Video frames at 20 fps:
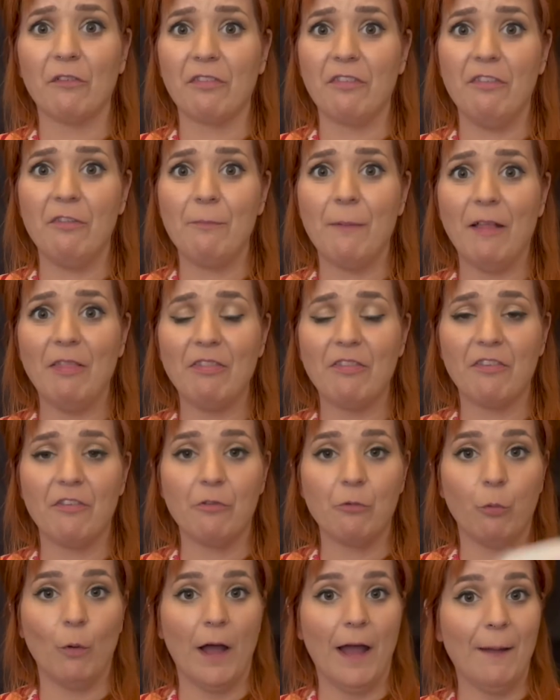and
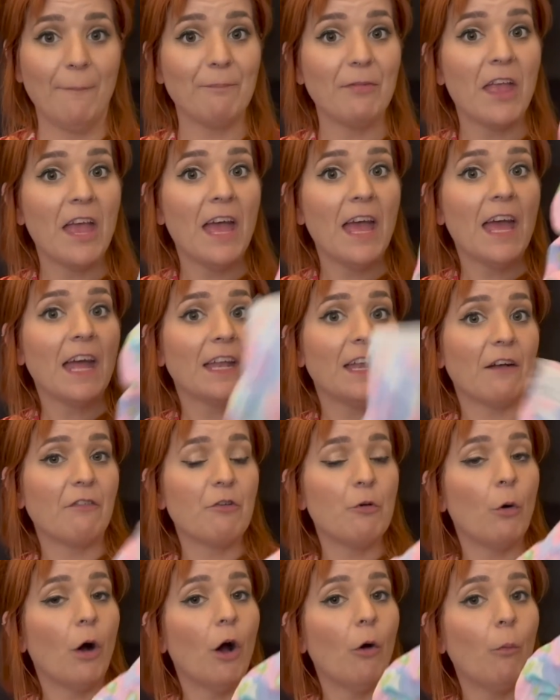Spencer's wear. Now, if
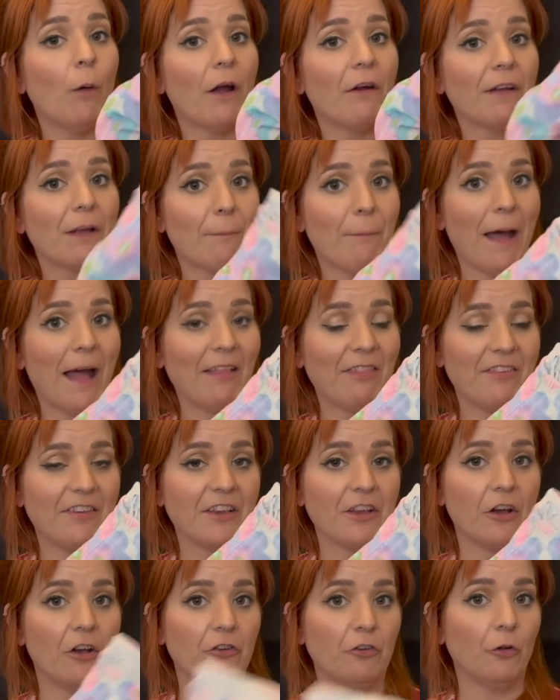you are wearing a panty
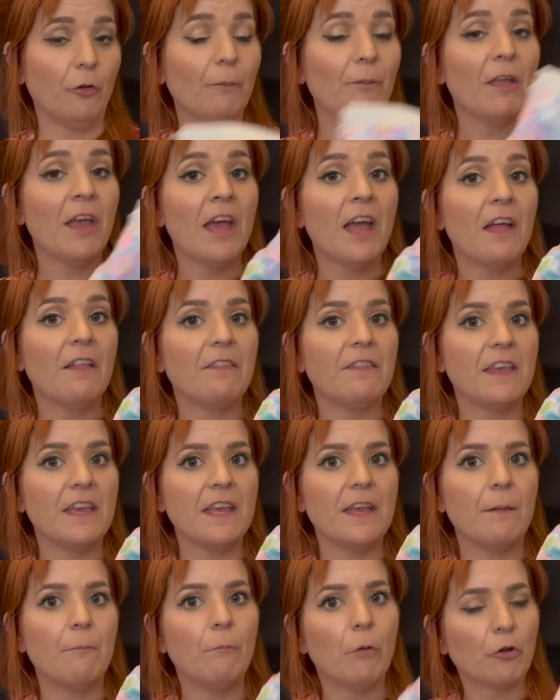girdle,
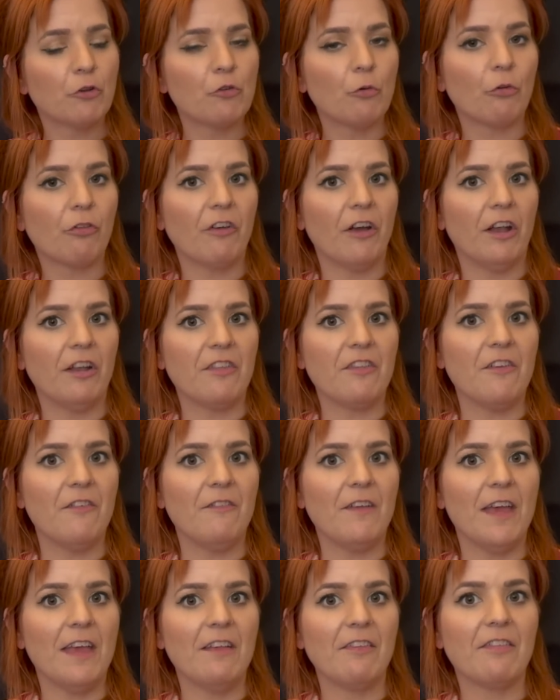the modern alternative
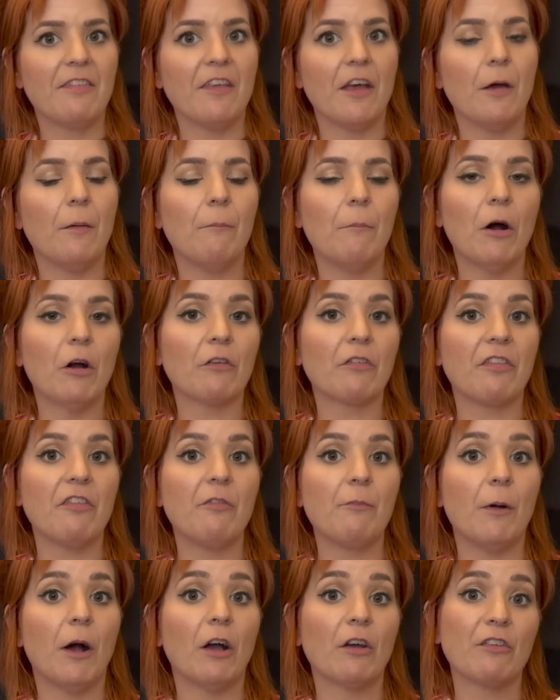is that Marks and
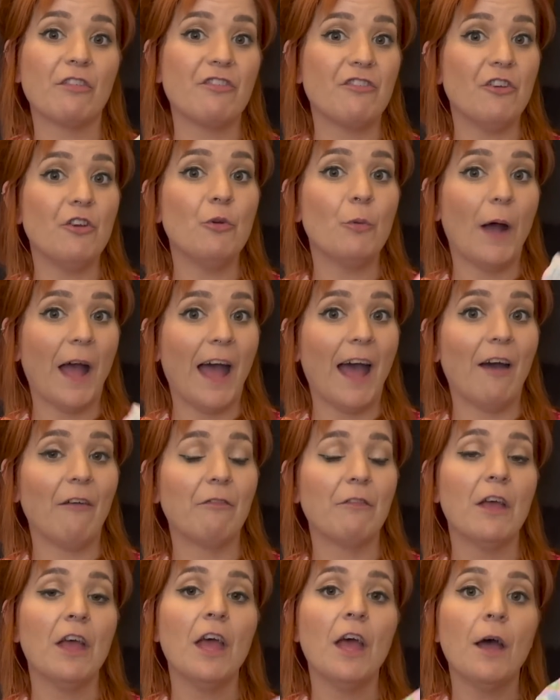Sparks do
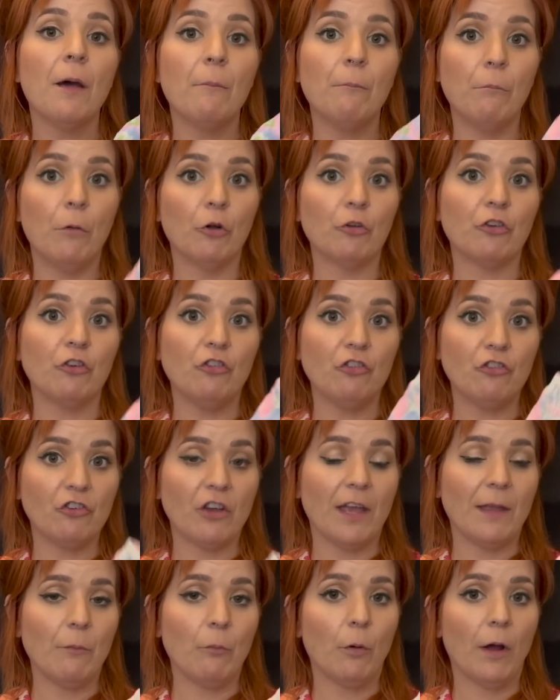have modern
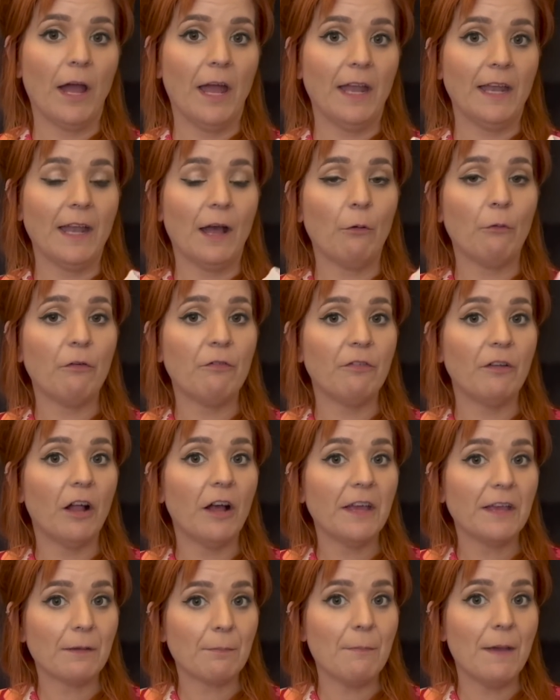shapewear. Now, if
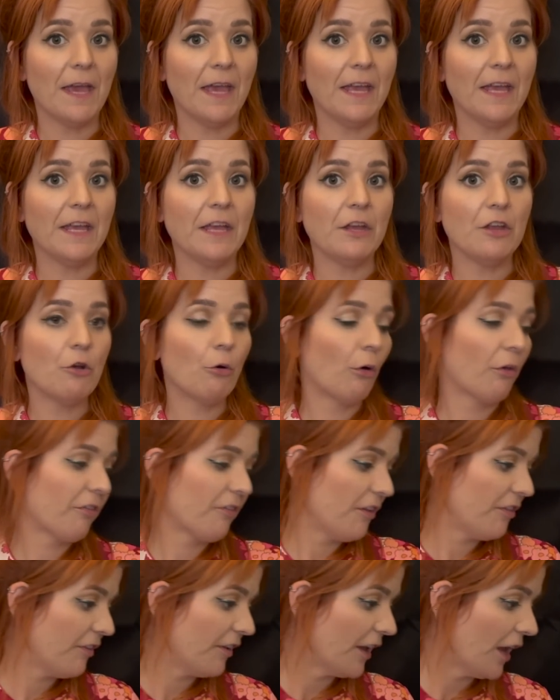like me, you're
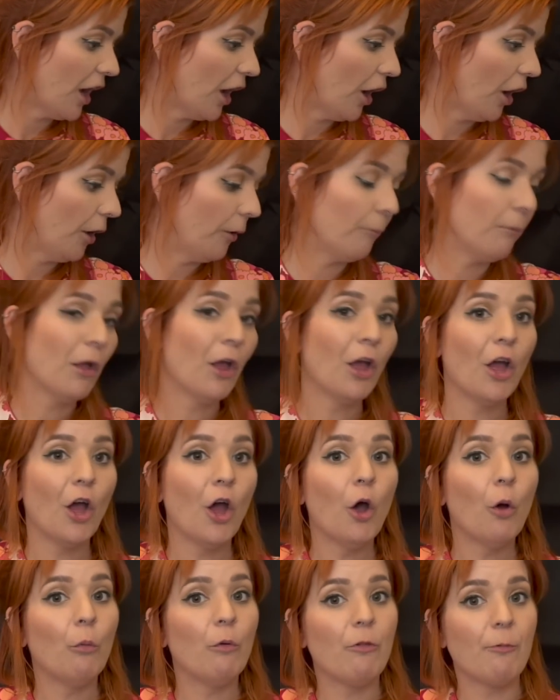sitting at home
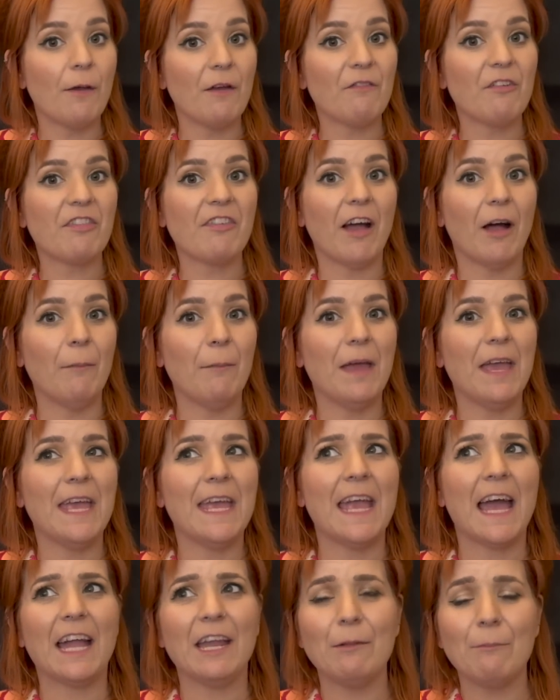with a bit of a
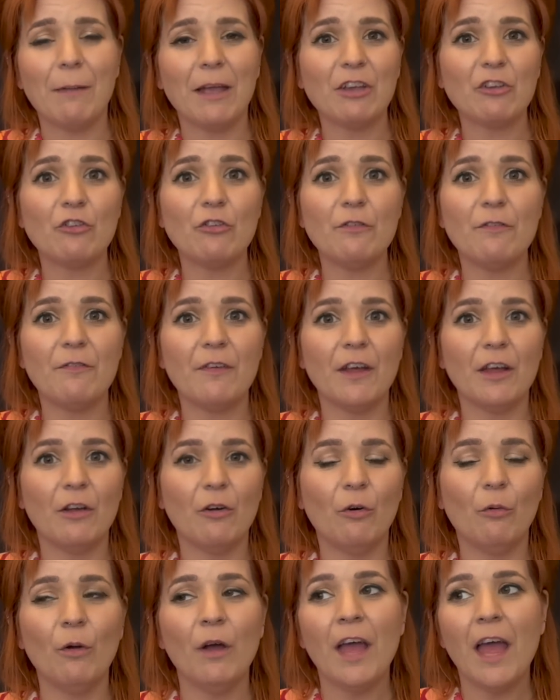tummy and it makes you
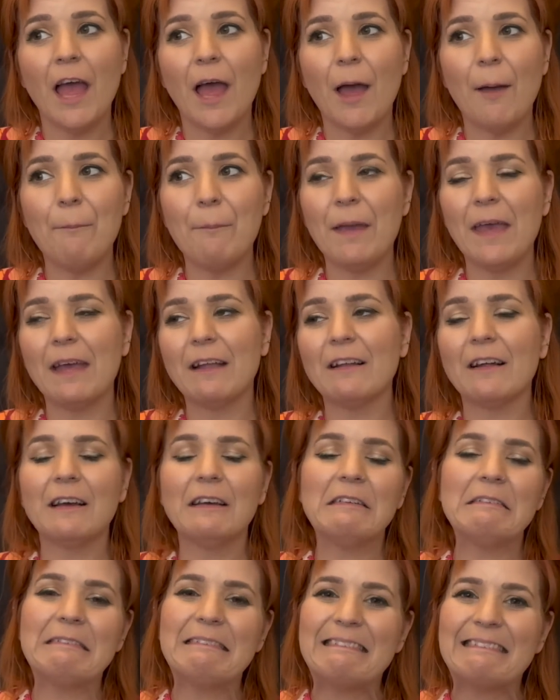feel a bit like,
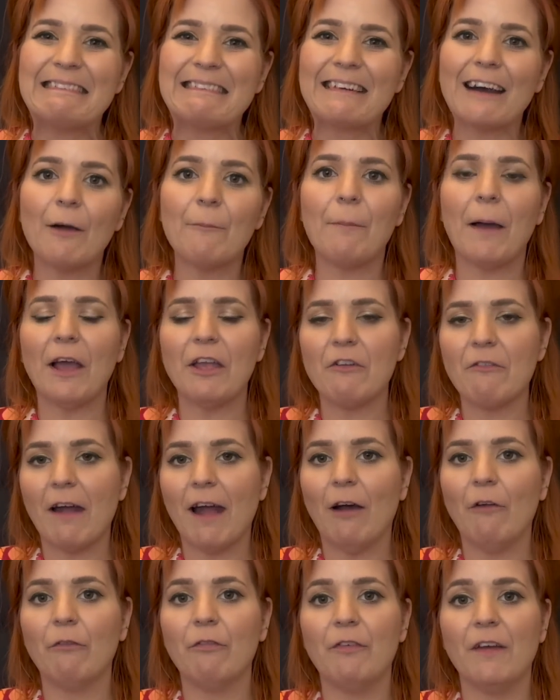oh, about your
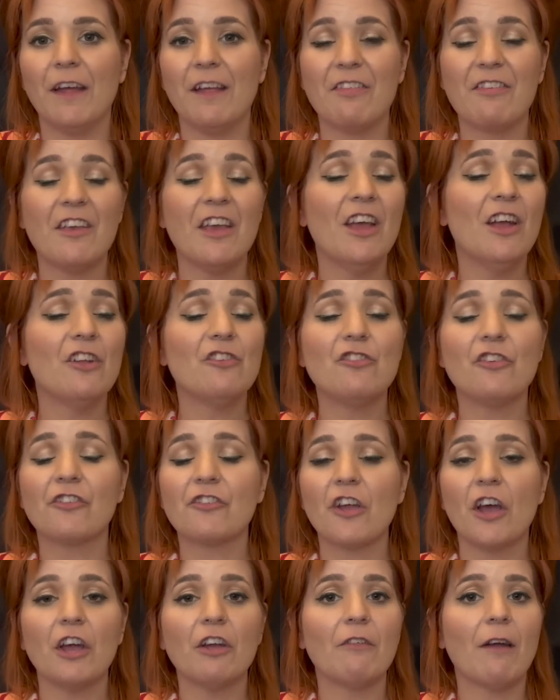outfit, just
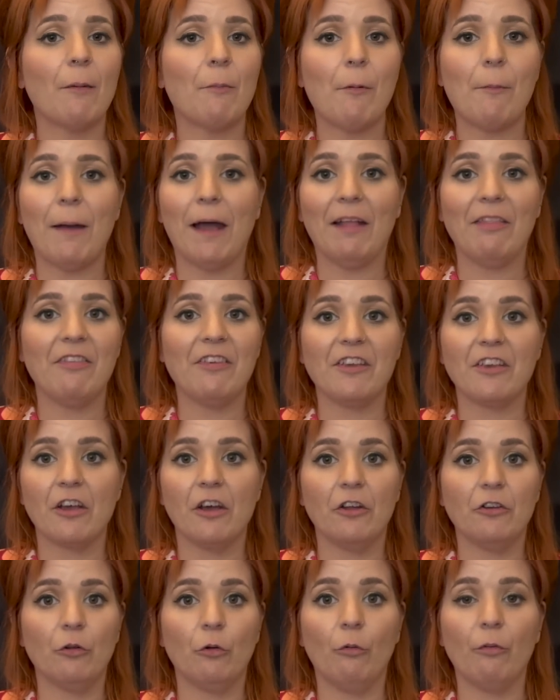go and grab a panty
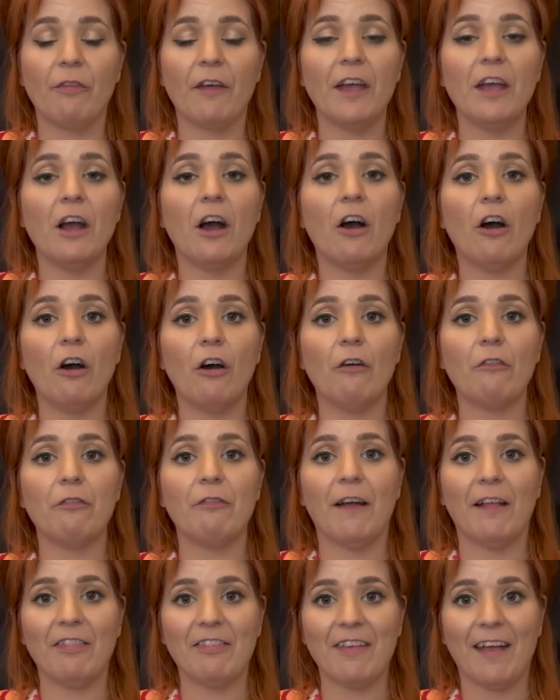girdle. They are
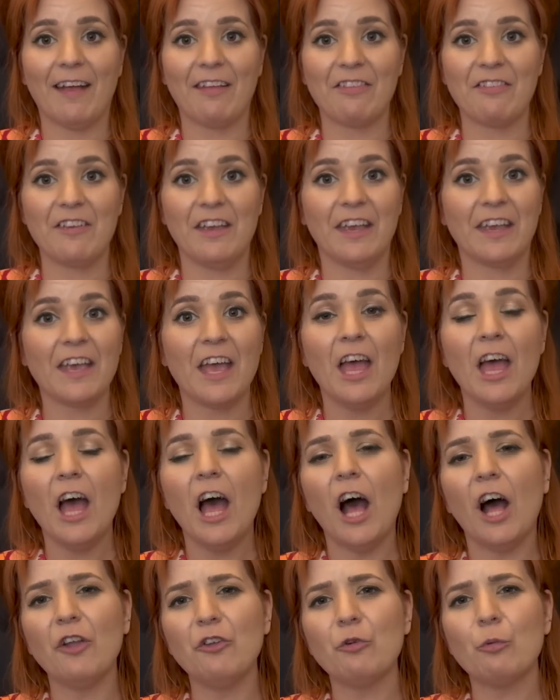fantastic.
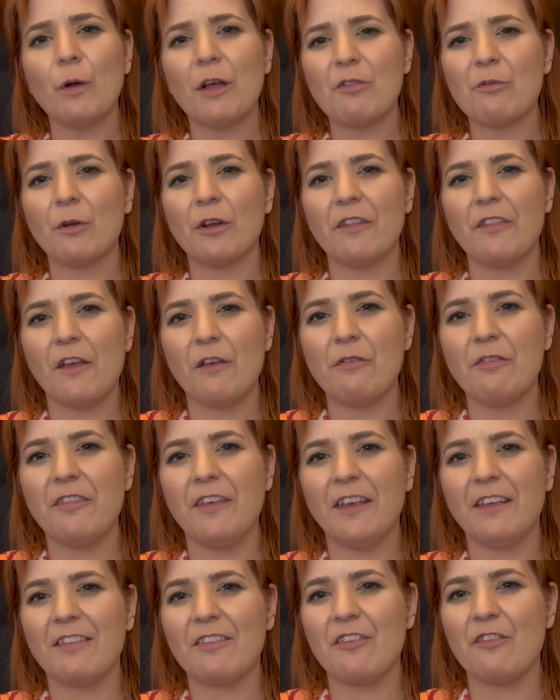Underwear is one of those
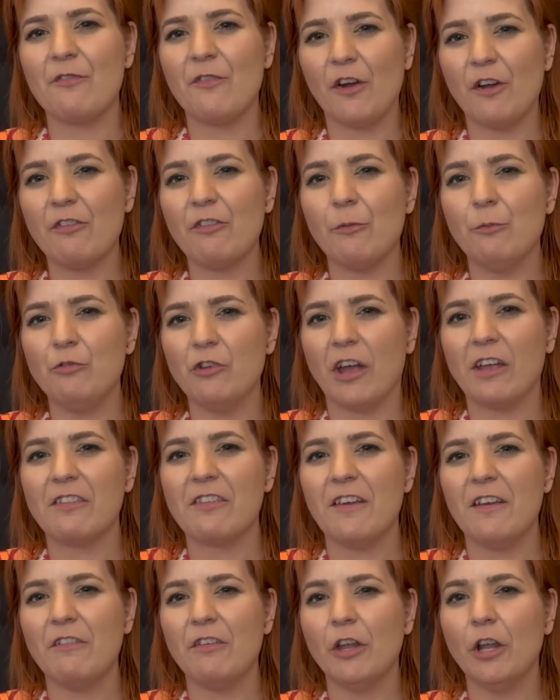things that's very
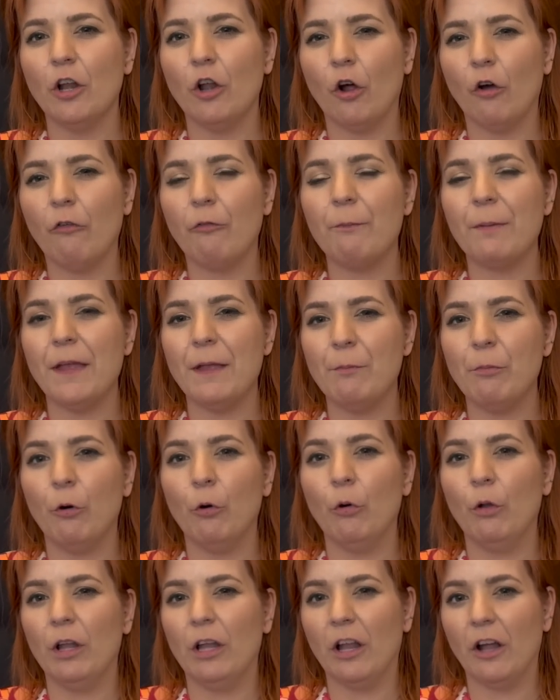subjective, and a lot of
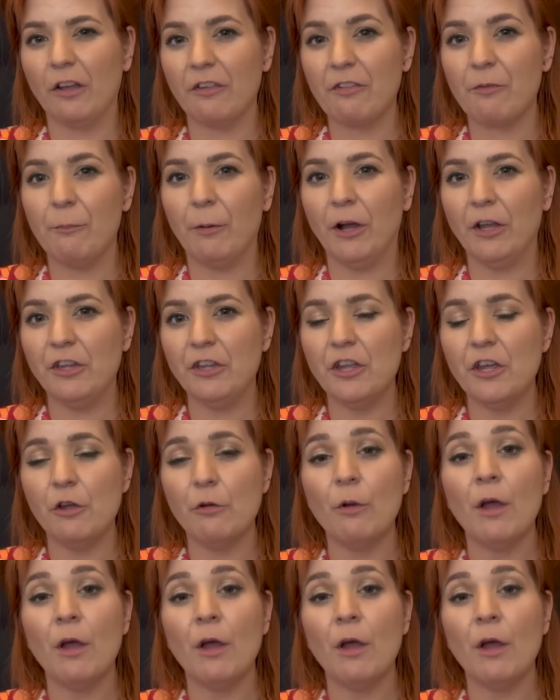people like to buy new,